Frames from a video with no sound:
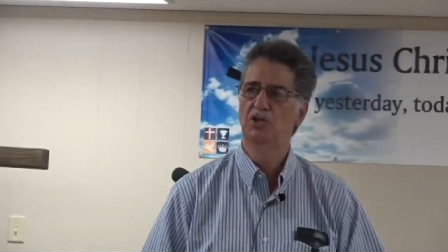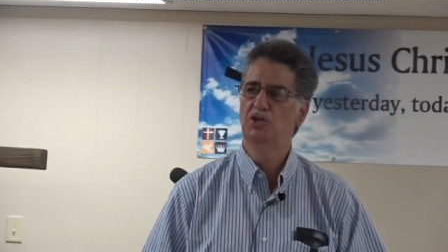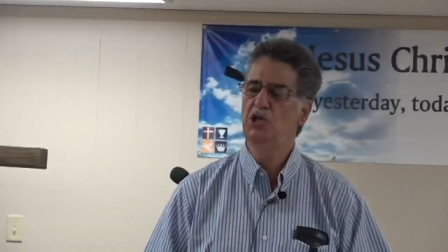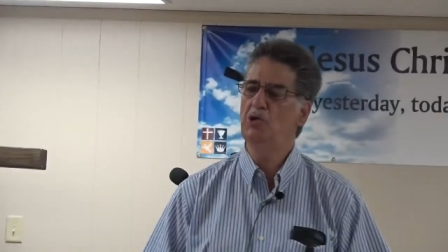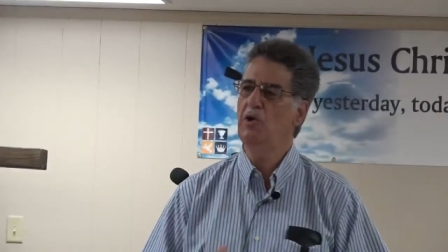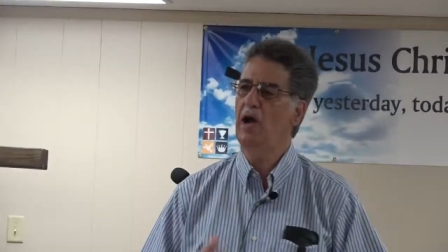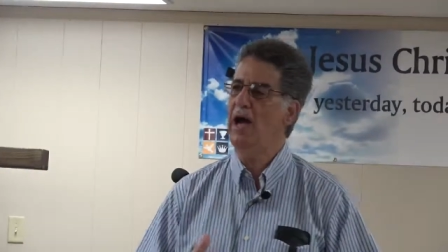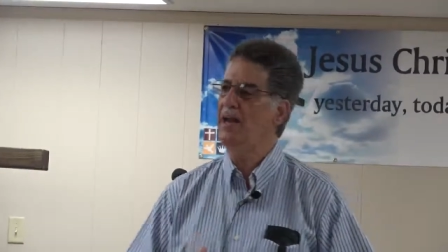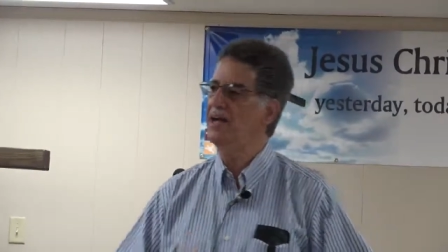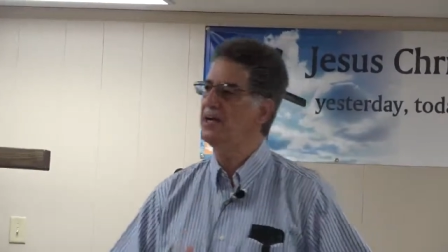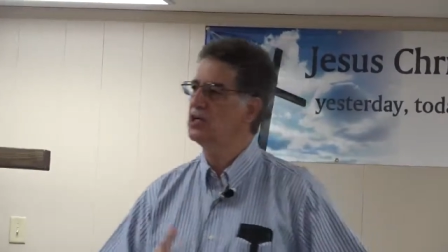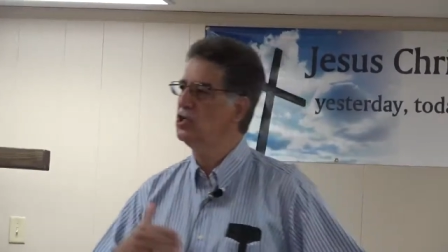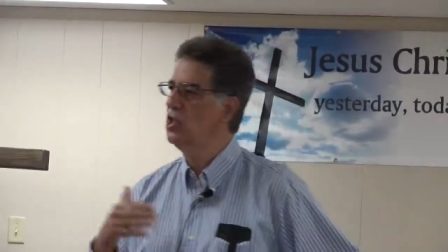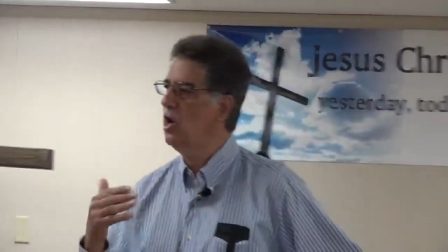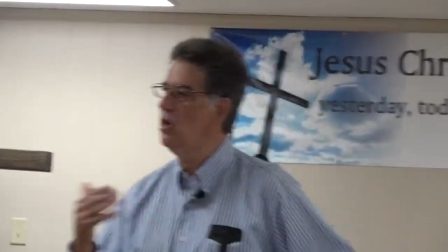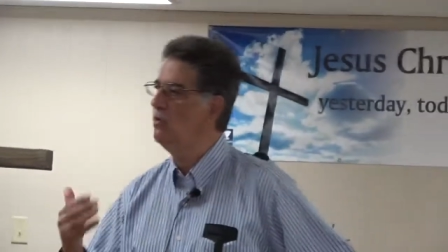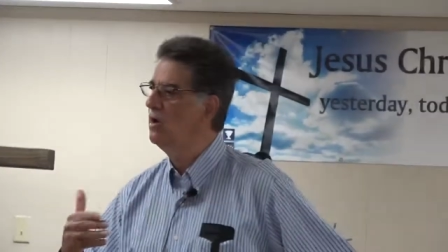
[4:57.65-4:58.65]
You had a
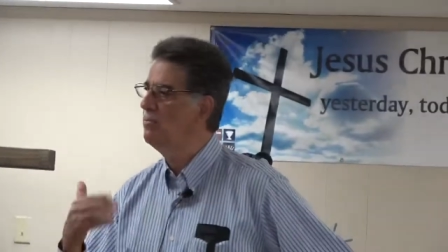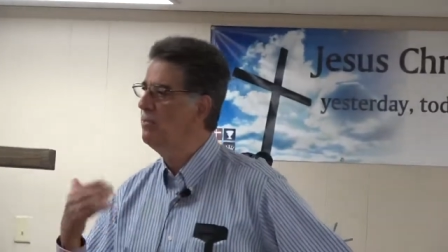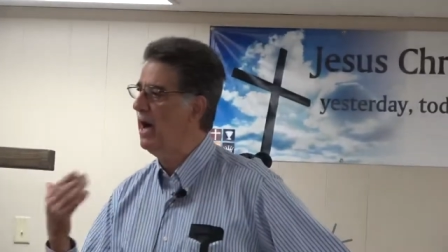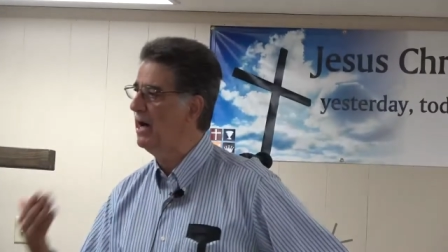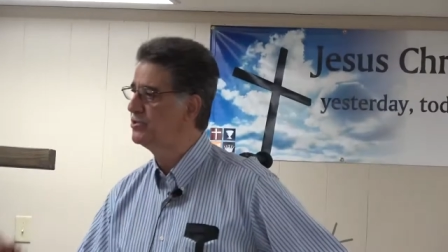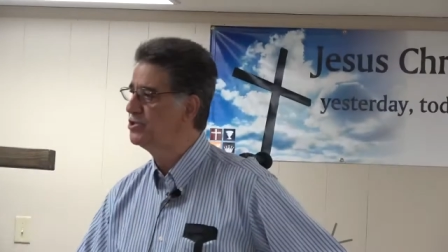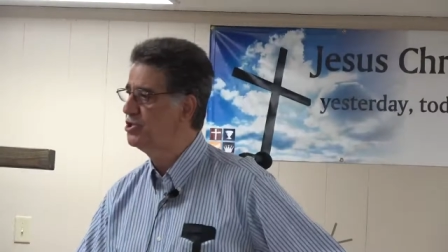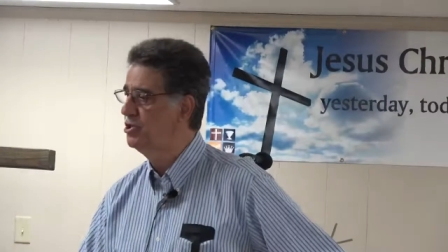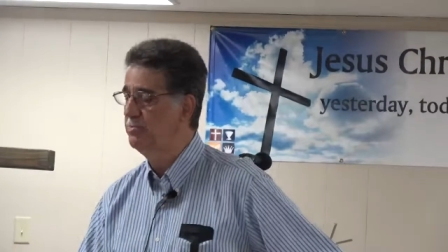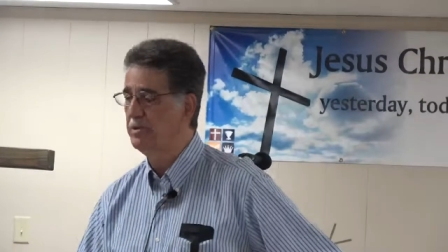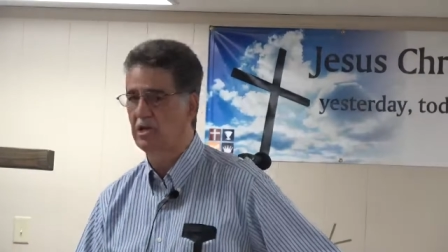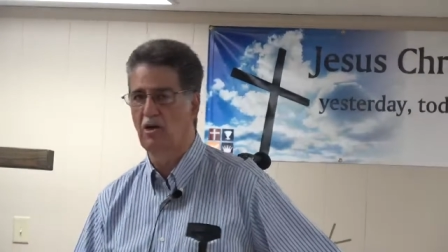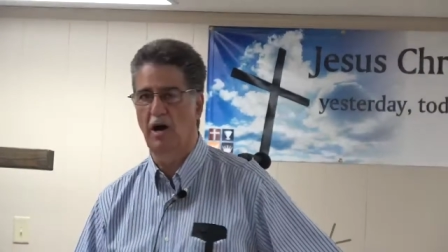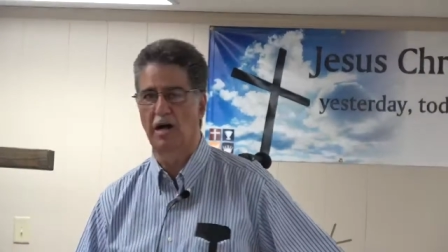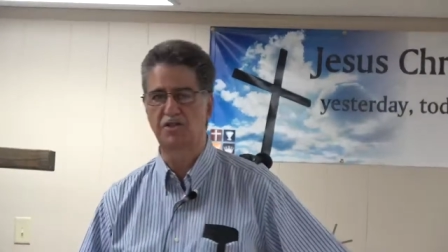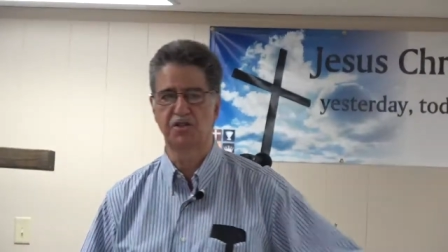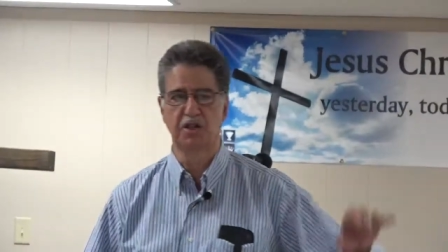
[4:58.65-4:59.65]
glow about you
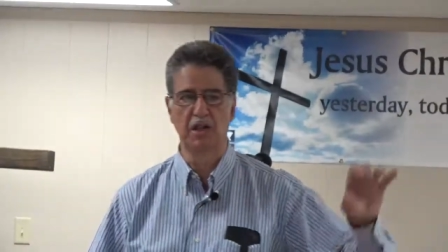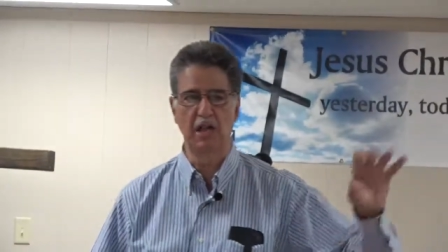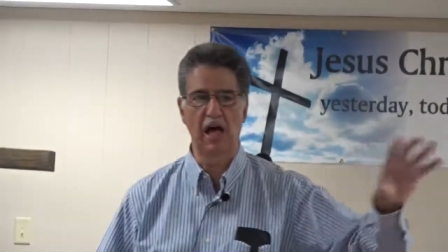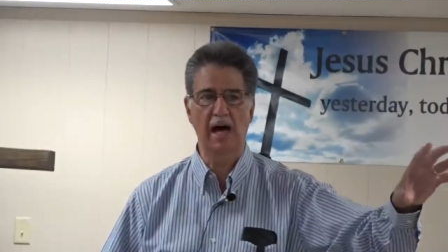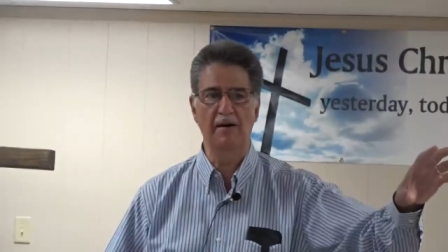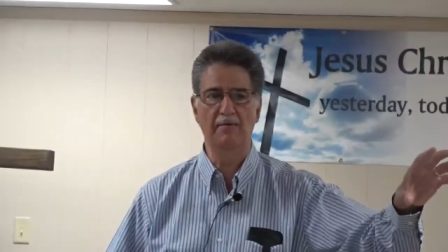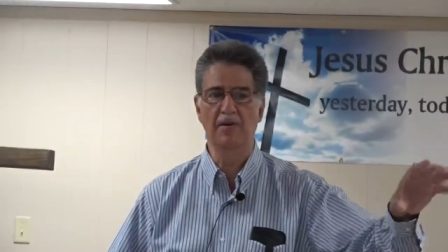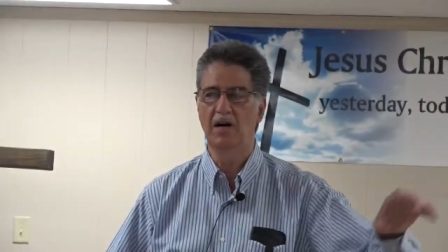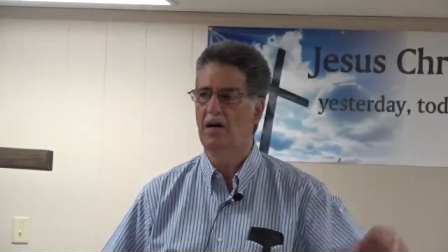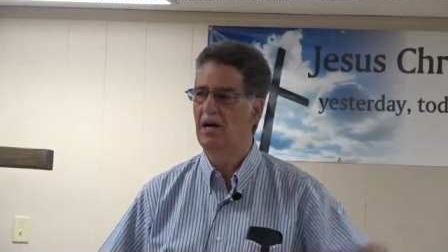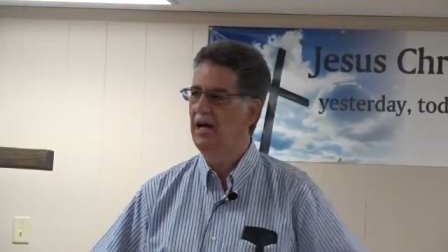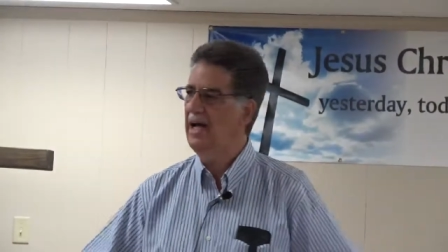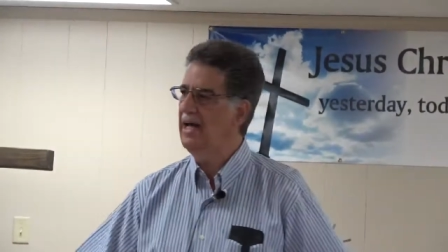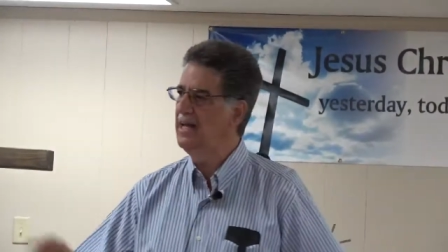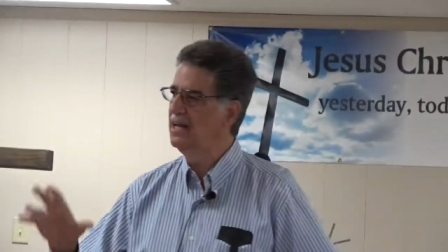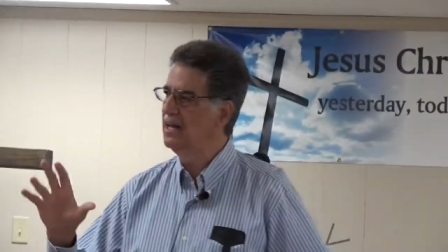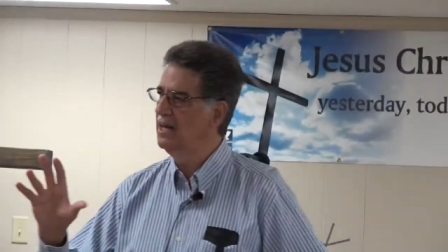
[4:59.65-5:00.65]
because love
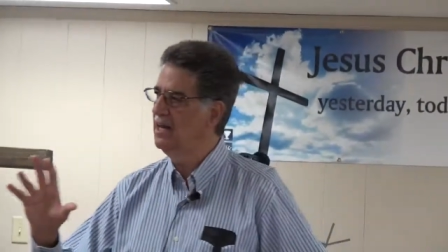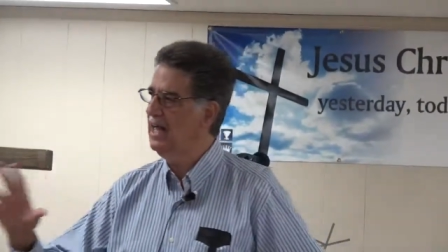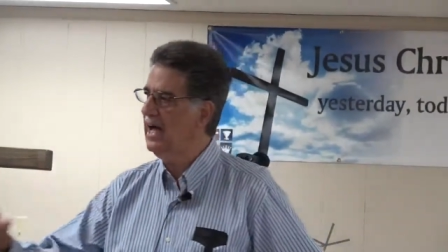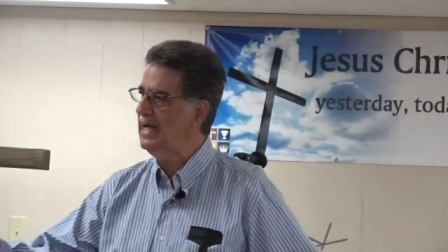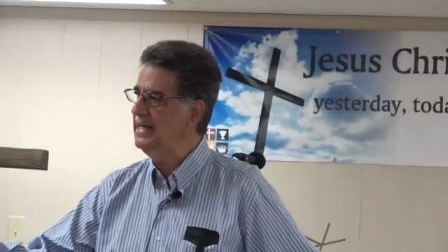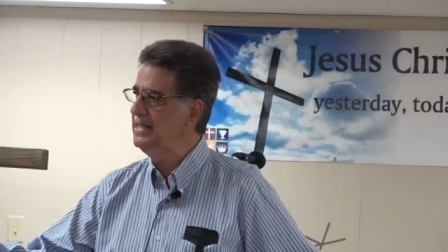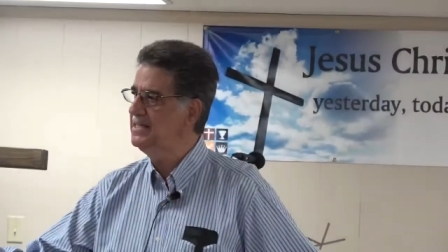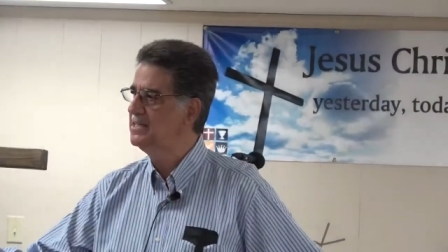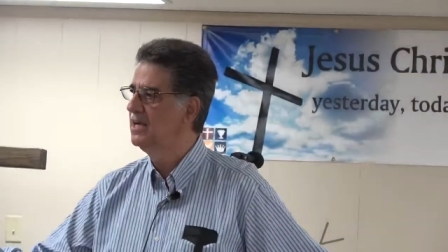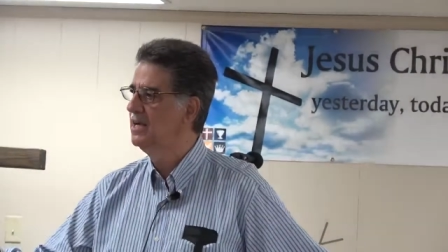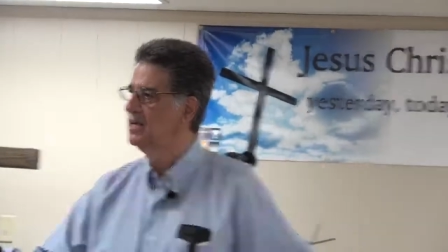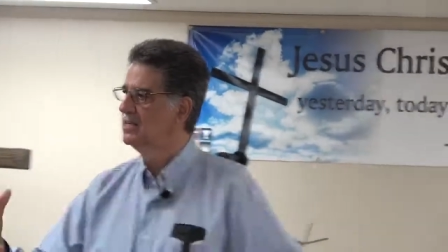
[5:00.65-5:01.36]
and light